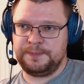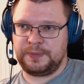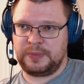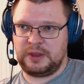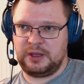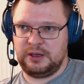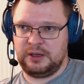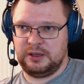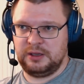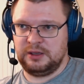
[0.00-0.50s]

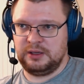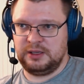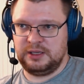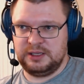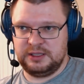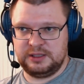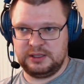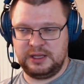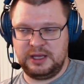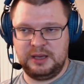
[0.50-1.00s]
uh,
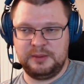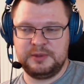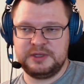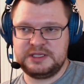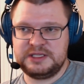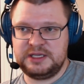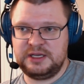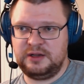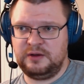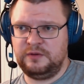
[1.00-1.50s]
game
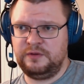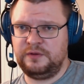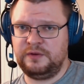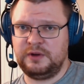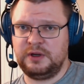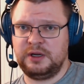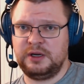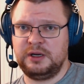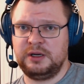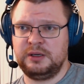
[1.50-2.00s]
itself.
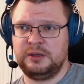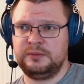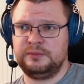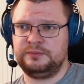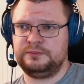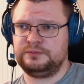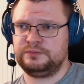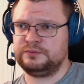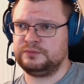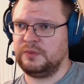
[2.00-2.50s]
Um,
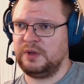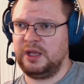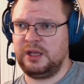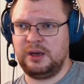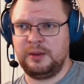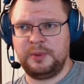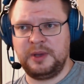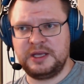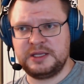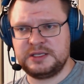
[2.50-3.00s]

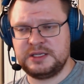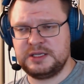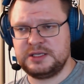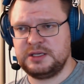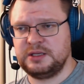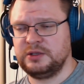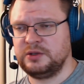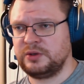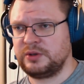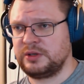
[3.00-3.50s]
databases
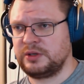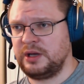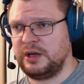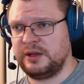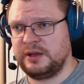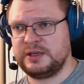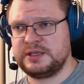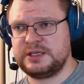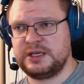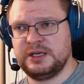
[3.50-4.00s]
and learning
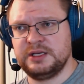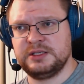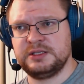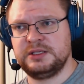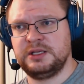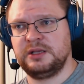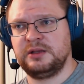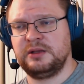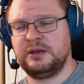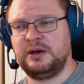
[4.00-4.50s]
other skills
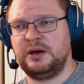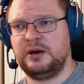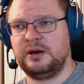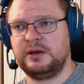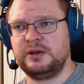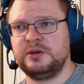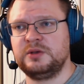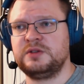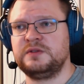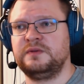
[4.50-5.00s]
that are
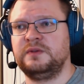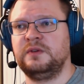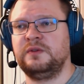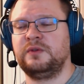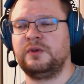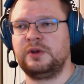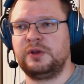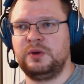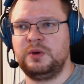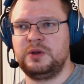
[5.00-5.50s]
useful
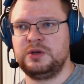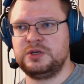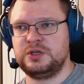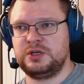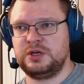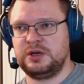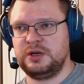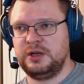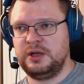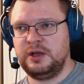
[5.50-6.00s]
for QA
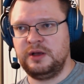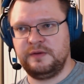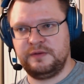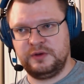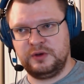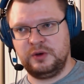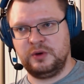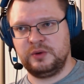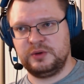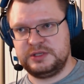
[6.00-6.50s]
engineer if
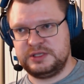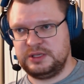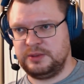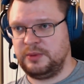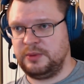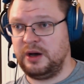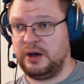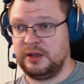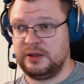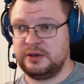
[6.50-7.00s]
you go in some
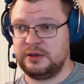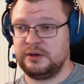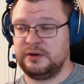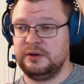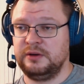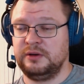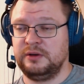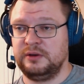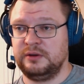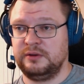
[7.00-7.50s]
other
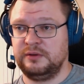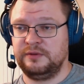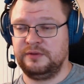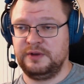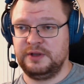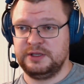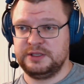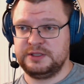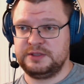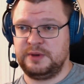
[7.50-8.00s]
uh,
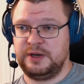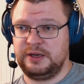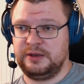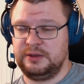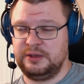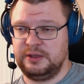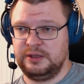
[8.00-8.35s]
fields, right?